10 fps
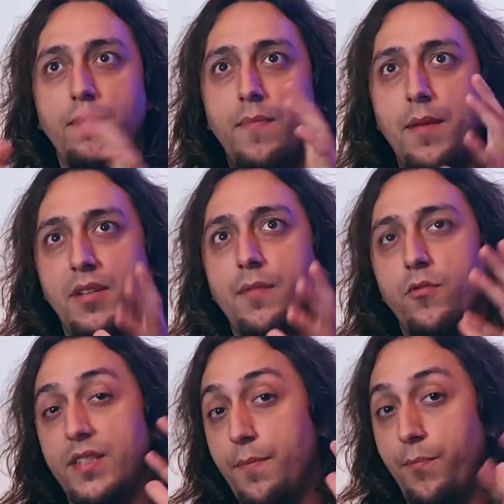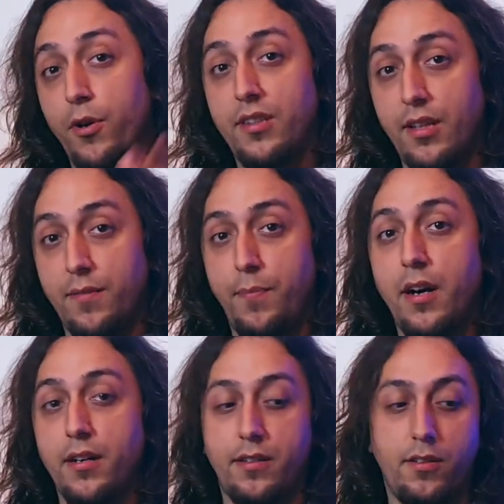maybe the most important
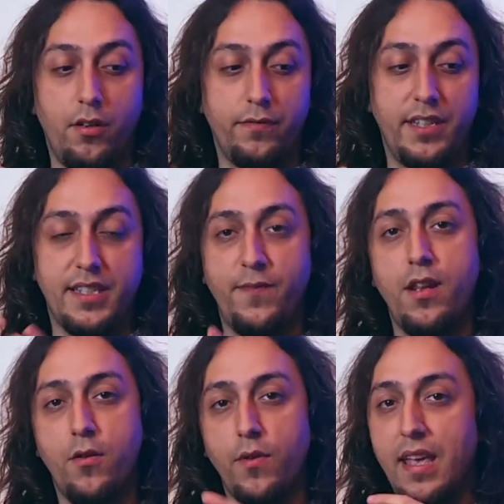part of this video